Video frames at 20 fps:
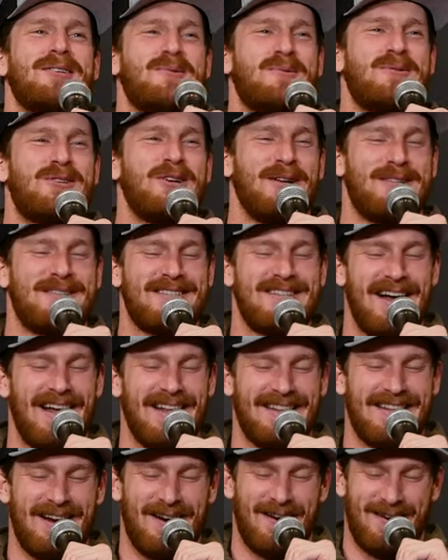is Judd's
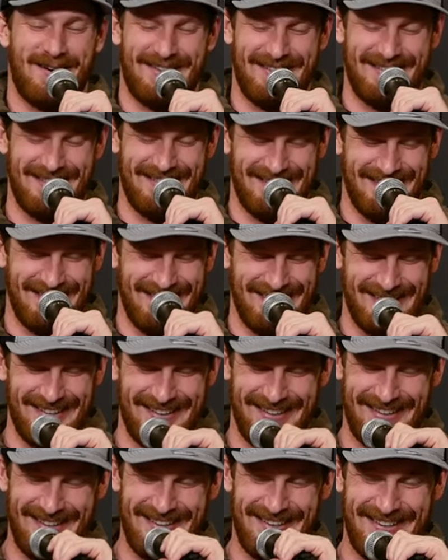not there.
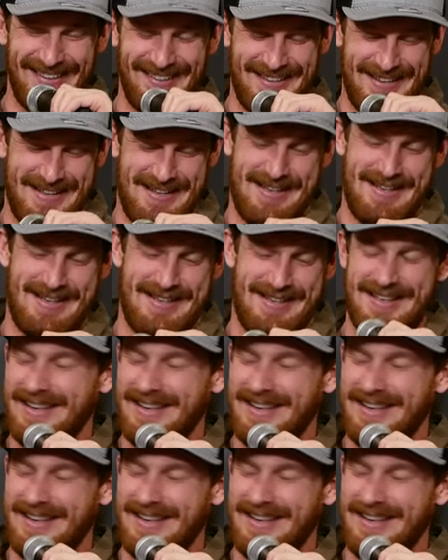They'd